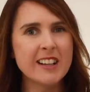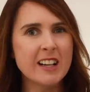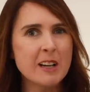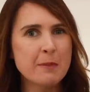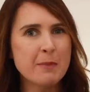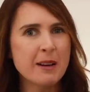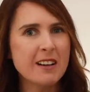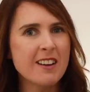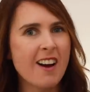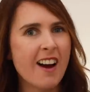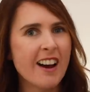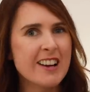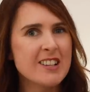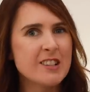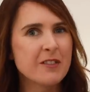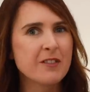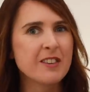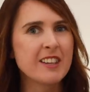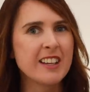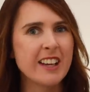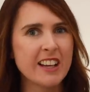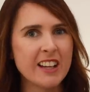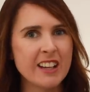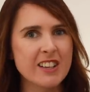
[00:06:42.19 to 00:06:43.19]
little bit kind
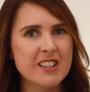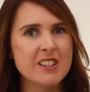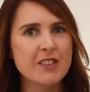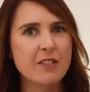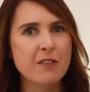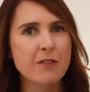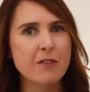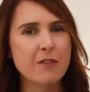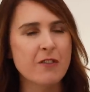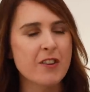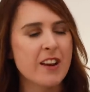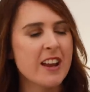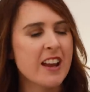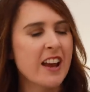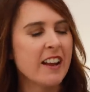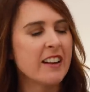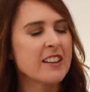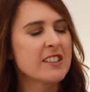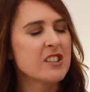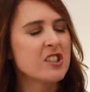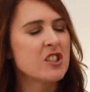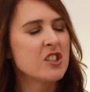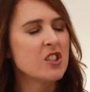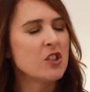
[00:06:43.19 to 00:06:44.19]
of guilt-free
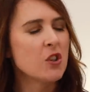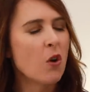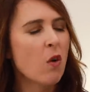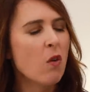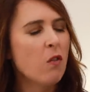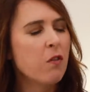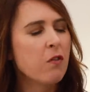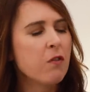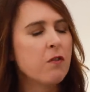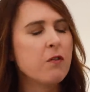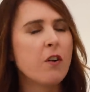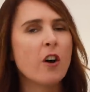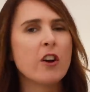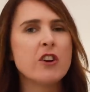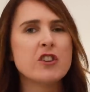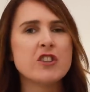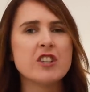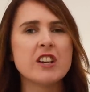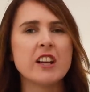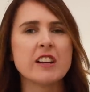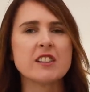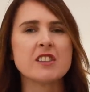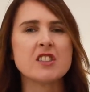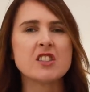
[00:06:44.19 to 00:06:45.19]
and it's so
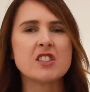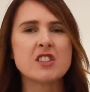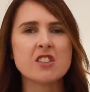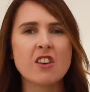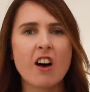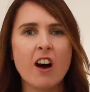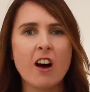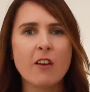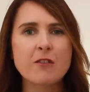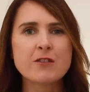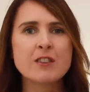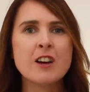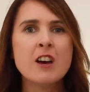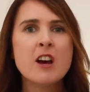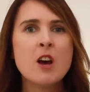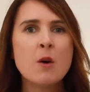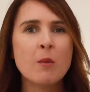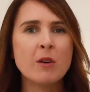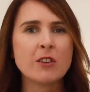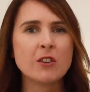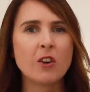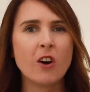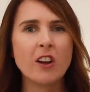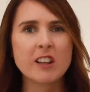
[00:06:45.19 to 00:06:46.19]
fudgy and soft
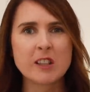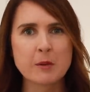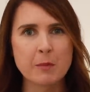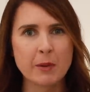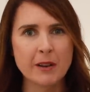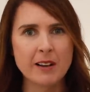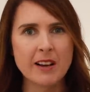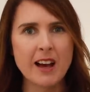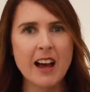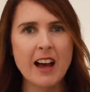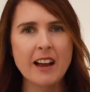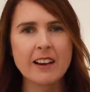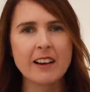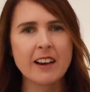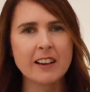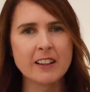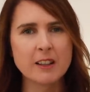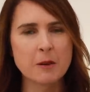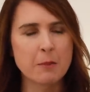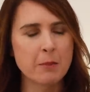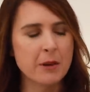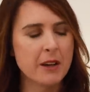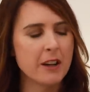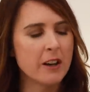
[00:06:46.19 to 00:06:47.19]
with all the banana
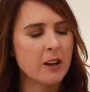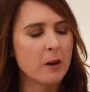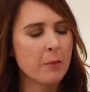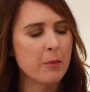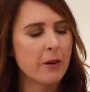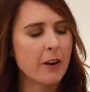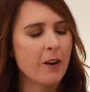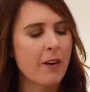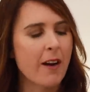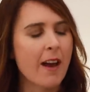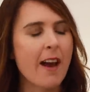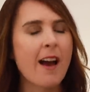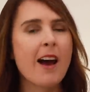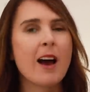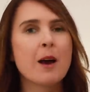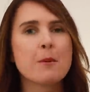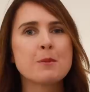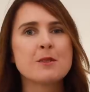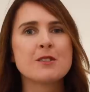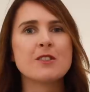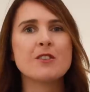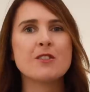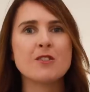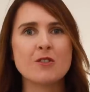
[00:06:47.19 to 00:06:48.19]
and the peanut butter. I
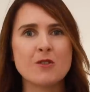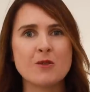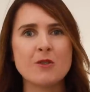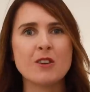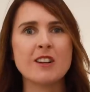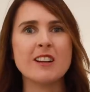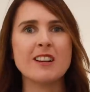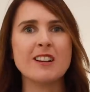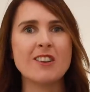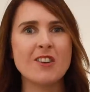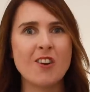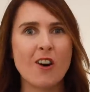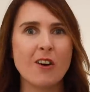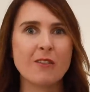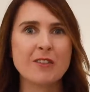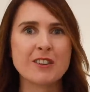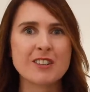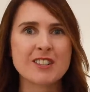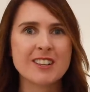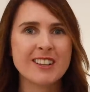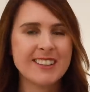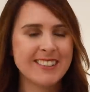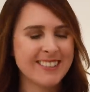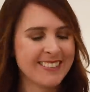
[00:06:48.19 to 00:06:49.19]
absolutely love
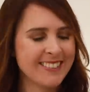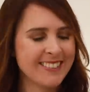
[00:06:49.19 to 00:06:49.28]
it.